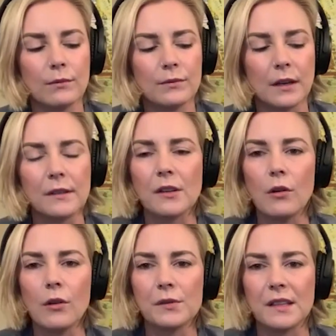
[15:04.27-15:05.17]
does all
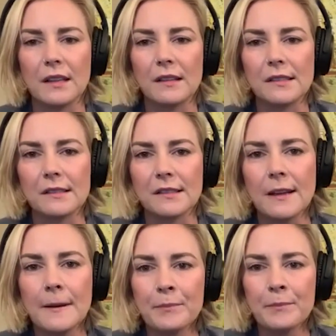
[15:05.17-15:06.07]
those things as
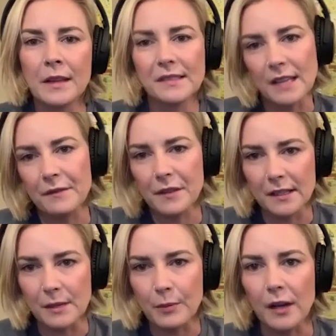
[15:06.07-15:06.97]
safely
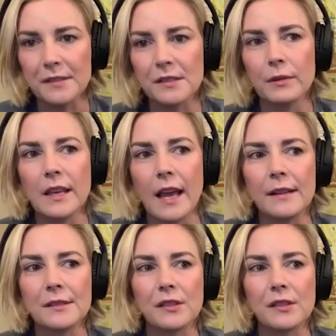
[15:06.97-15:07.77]
as he possibly can.